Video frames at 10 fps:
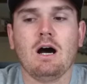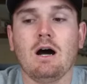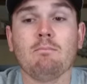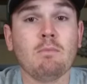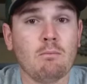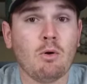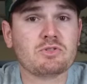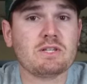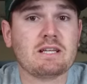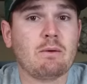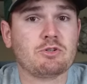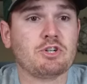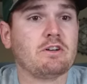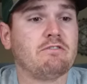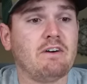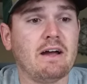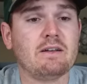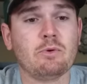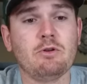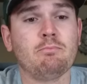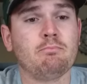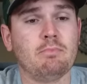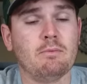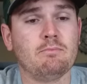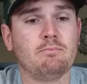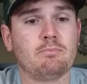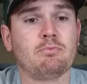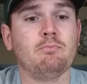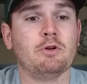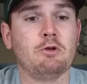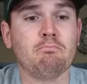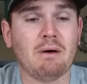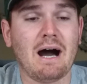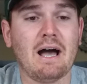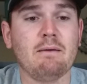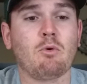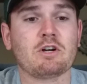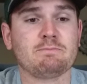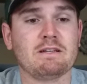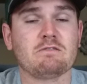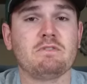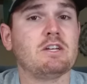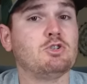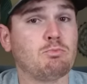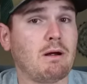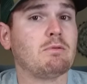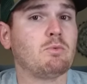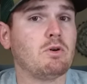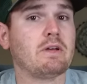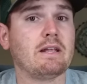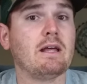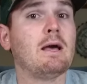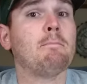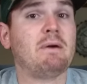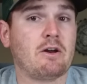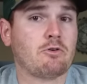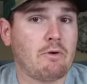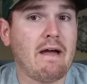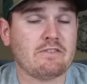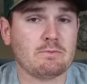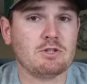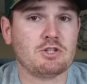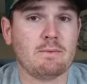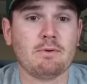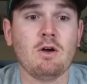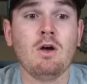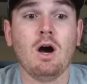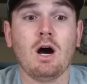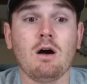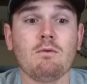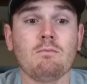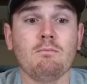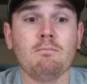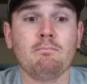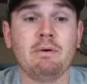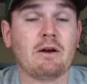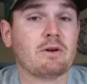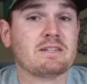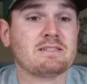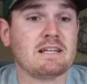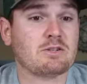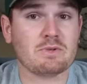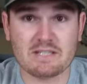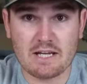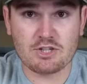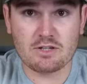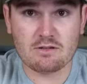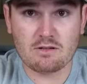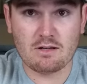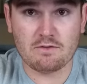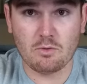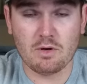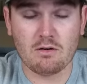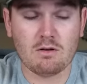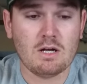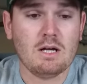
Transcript: Most of the time, what you're going to find when you buy more expensive things, you probably will get better craftsmanship, better accessorization, if you will.